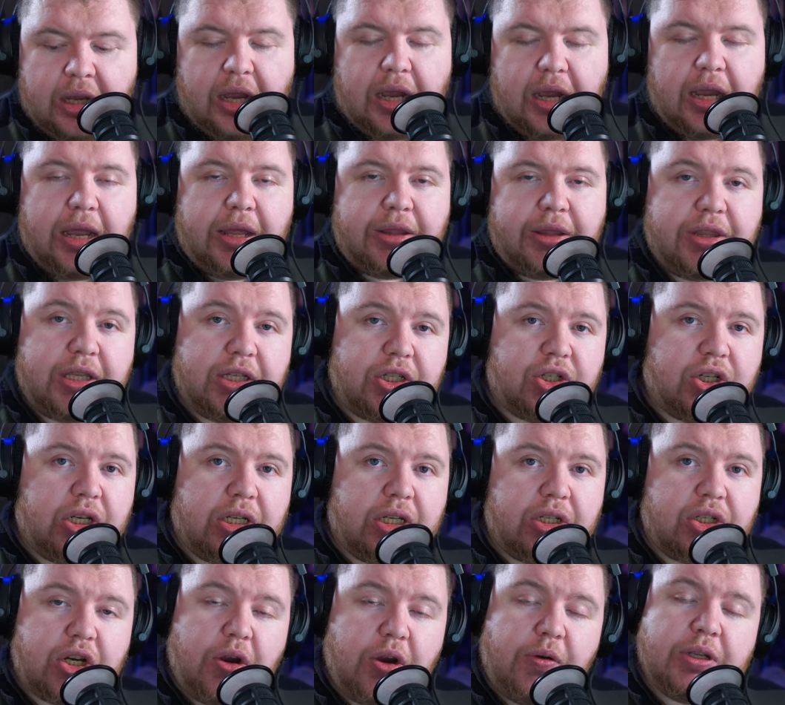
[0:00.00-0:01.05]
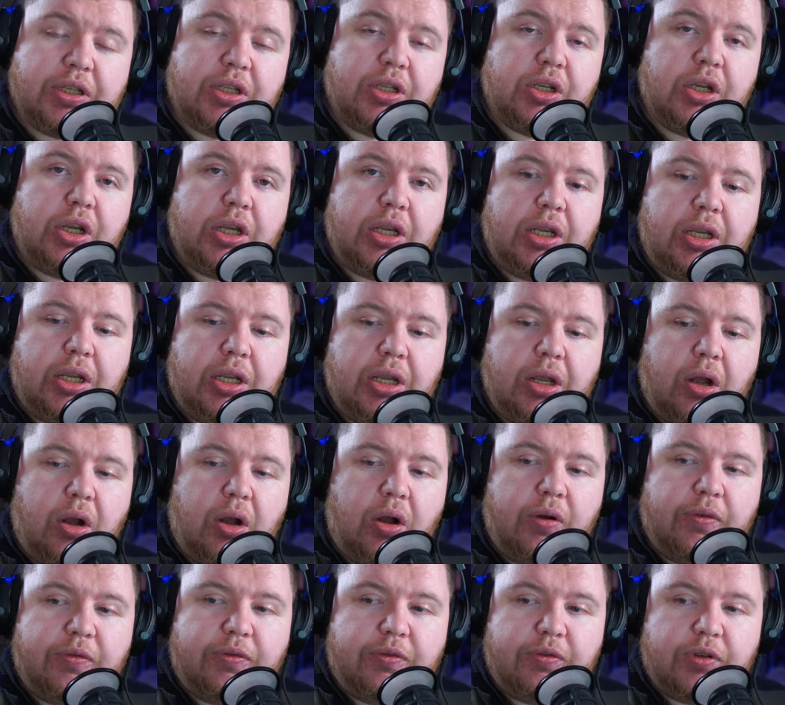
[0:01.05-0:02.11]
And this year's charity
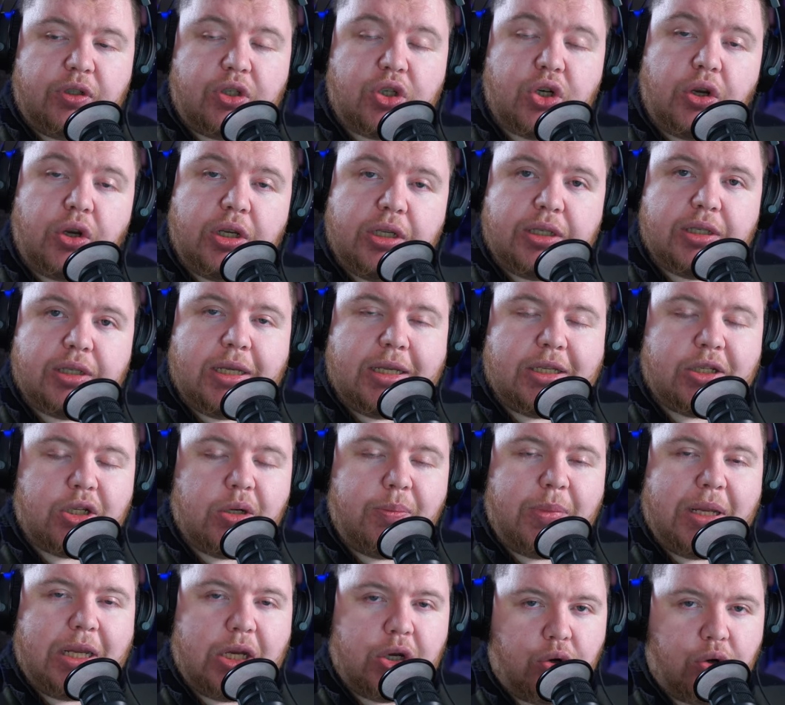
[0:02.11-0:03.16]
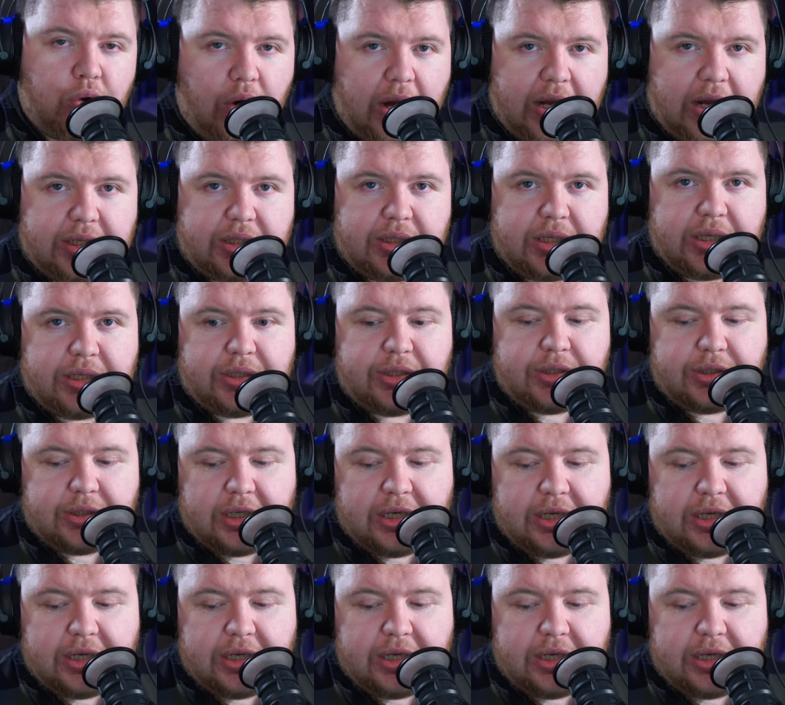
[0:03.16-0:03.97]
of choice is going to be Crisis.